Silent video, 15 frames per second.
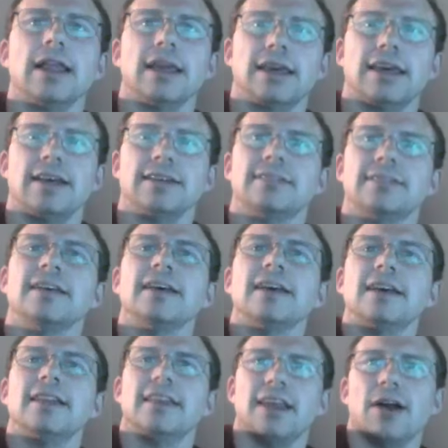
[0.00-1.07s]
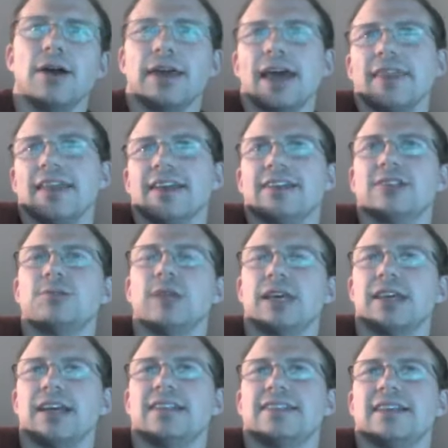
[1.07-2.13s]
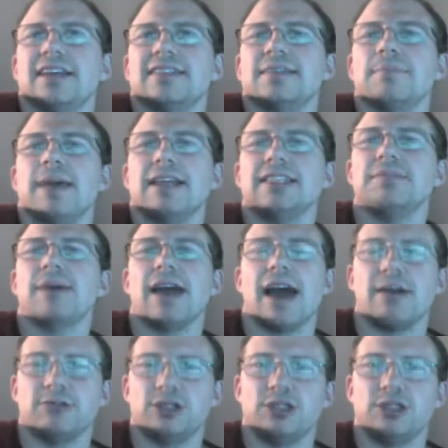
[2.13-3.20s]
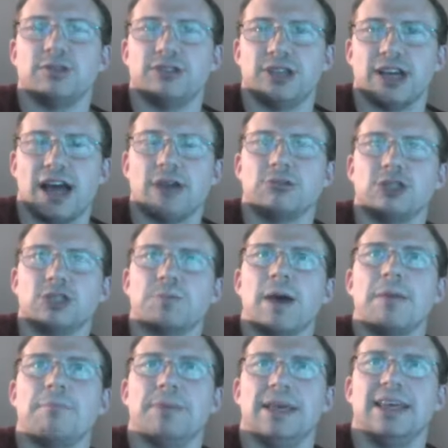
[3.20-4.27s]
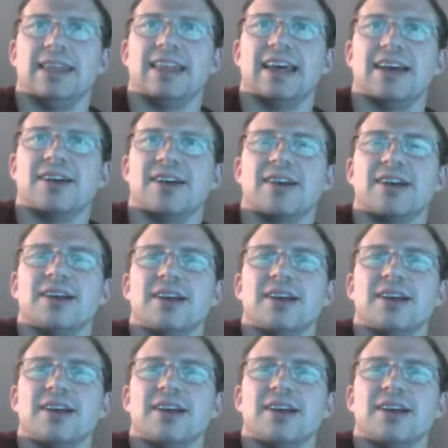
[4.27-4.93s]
like he's you know again like just like it's it's amazing by how just how just by being there.